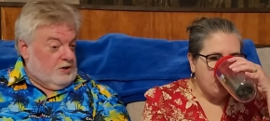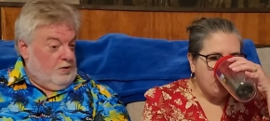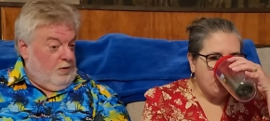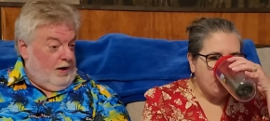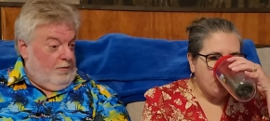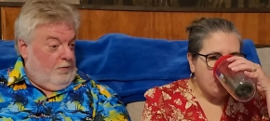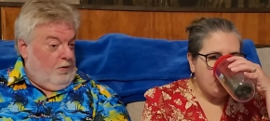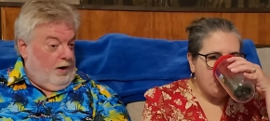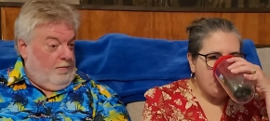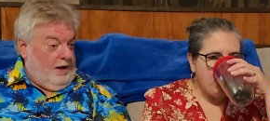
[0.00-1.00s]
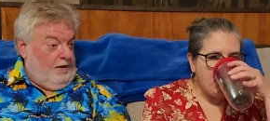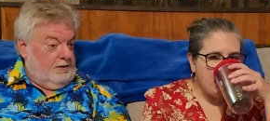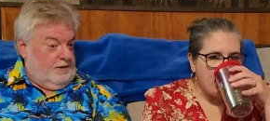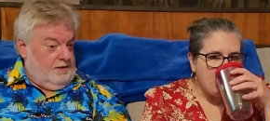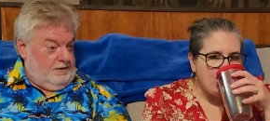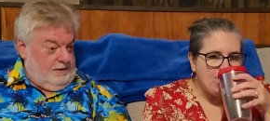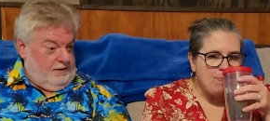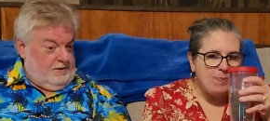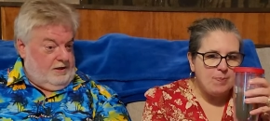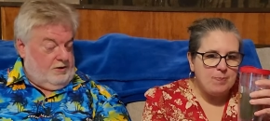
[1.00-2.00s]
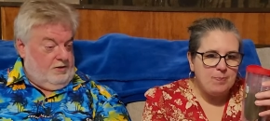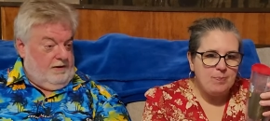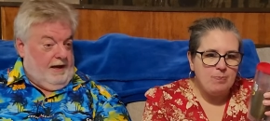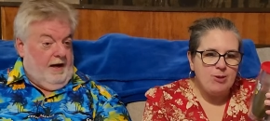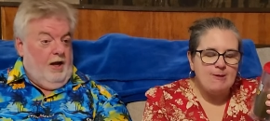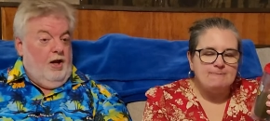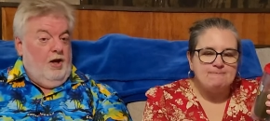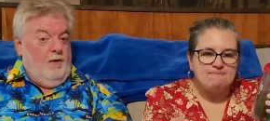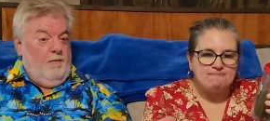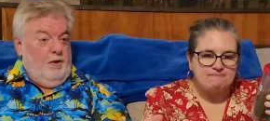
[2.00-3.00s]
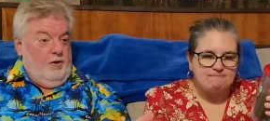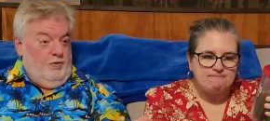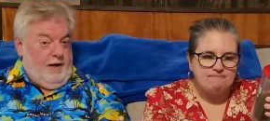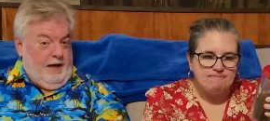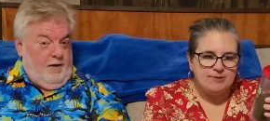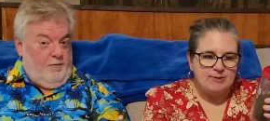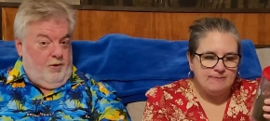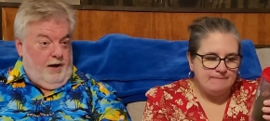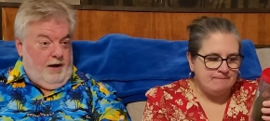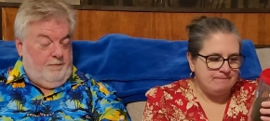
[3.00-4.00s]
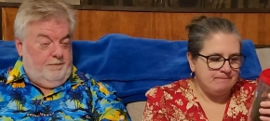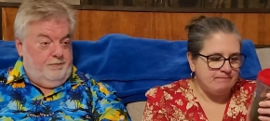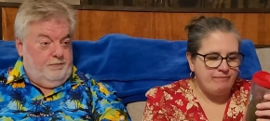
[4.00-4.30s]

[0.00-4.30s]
Speaker 1: mentioned water, water bottles. Let's, let's touch on that. You can bring